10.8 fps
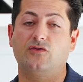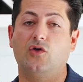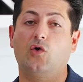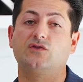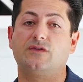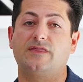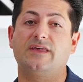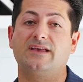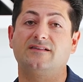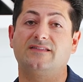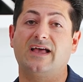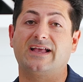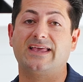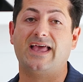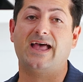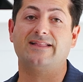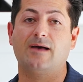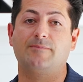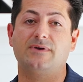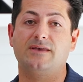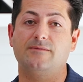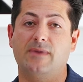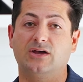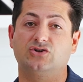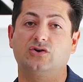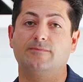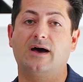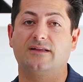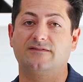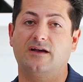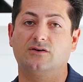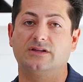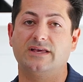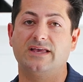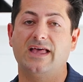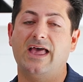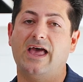Those are things that cannot be measured monetarily,